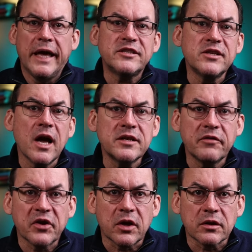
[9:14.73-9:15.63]
It's not
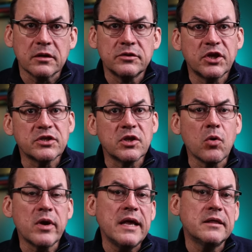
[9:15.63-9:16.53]
difficult. Just
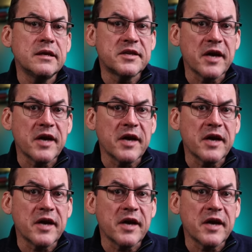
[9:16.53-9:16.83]
locate the